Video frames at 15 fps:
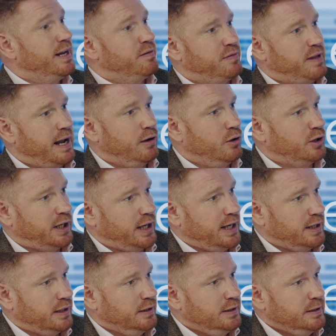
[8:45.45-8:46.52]
if they're
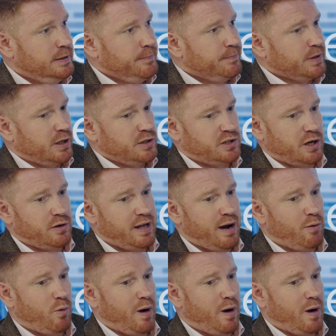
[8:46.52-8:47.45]
lucky. And so their